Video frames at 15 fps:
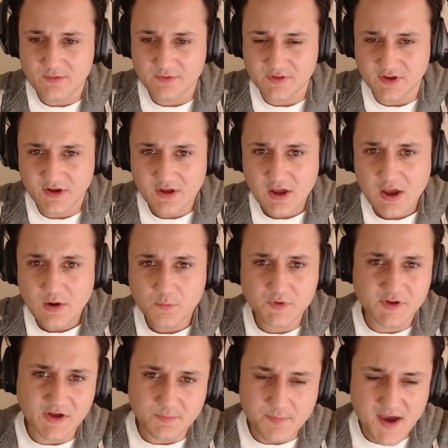would look,
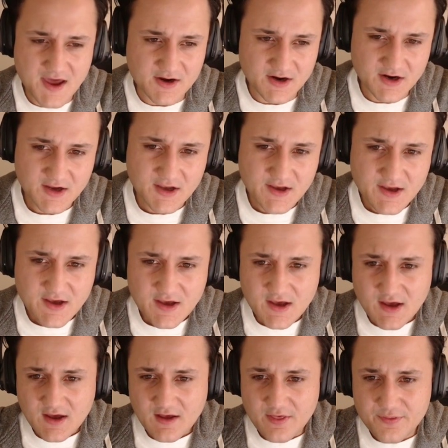would look better
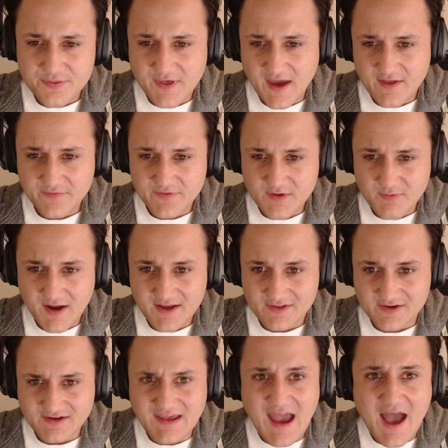than the
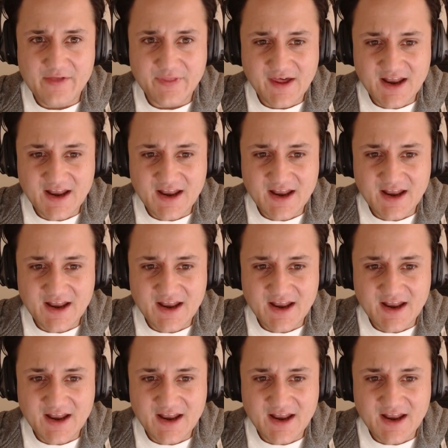regular. Yeah, that